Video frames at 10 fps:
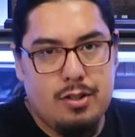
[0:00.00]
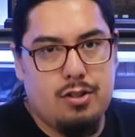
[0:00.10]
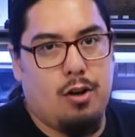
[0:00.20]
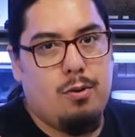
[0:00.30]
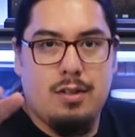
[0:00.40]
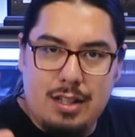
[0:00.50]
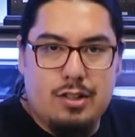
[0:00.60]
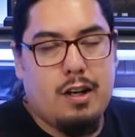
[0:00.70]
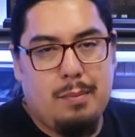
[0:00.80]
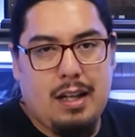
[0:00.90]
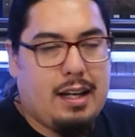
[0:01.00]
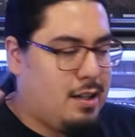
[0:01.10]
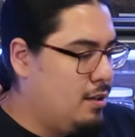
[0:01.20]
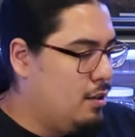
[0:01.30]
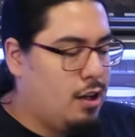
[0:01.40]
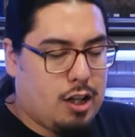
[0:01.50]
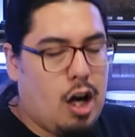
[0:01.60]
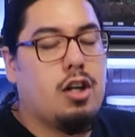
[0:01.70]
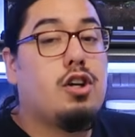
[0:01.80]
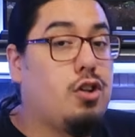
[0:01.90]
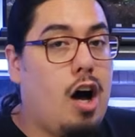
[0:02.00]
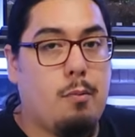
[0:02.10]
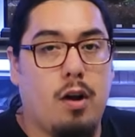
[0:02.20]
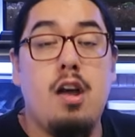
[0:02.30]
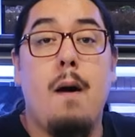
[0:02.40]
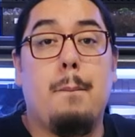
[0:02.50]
So it's gonna be like a conglomerate.